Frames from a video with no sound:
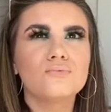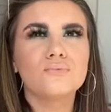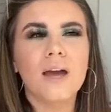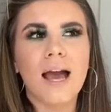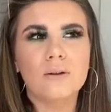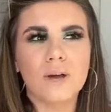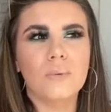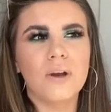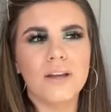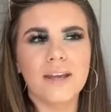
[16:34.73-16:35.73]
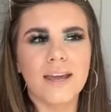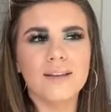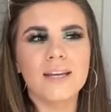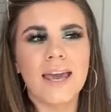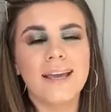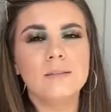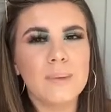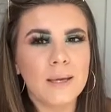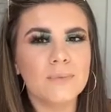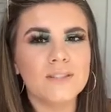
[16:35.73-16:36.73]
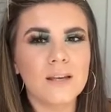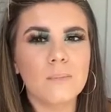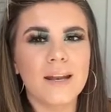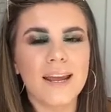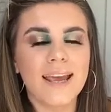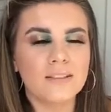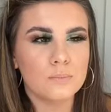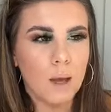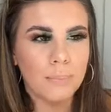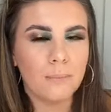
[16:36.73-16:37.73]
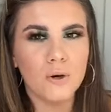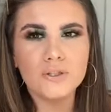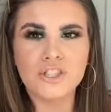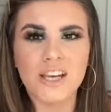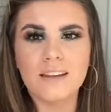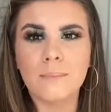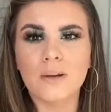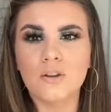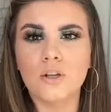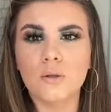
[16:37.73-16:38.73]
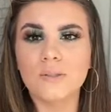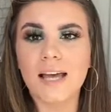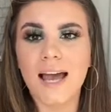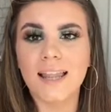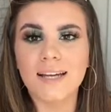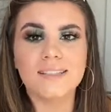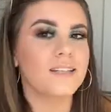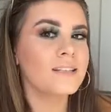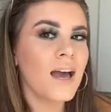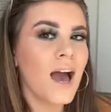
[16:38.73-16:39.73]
how do I word it, it is pigmented but it's a bit more sheer than my other loose highlighters.